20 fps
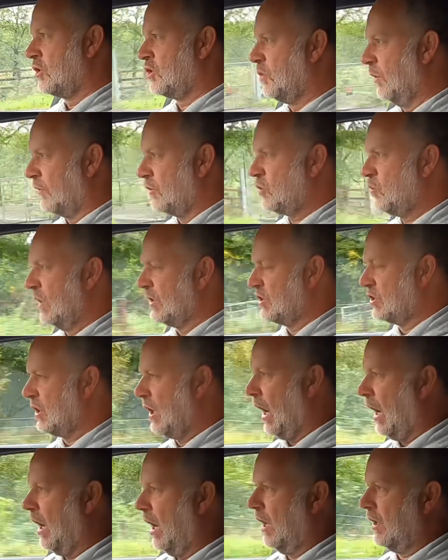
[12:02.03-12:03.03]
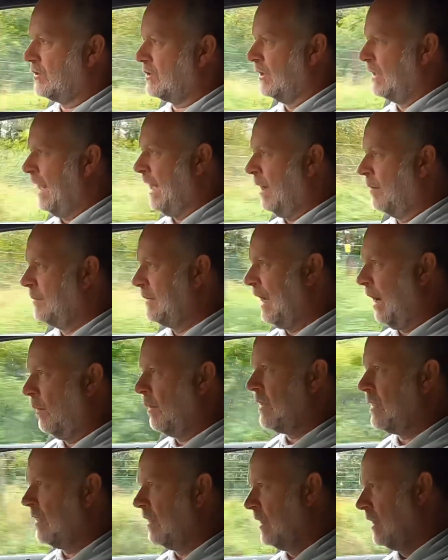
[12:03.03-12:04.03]
So we've switched cars and I'm
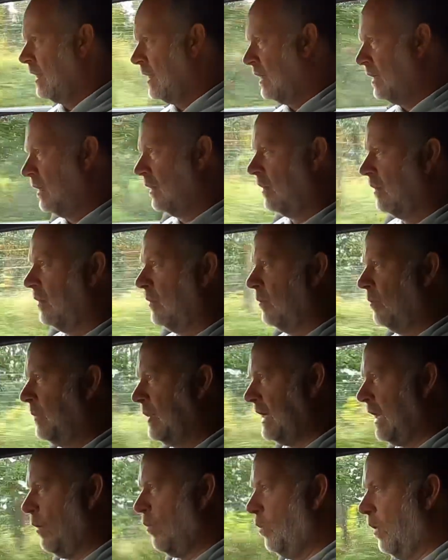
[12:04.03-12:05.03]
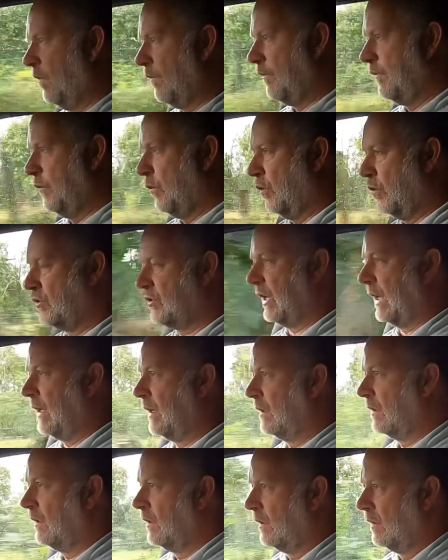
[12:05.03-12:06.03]
now in the BMW M140.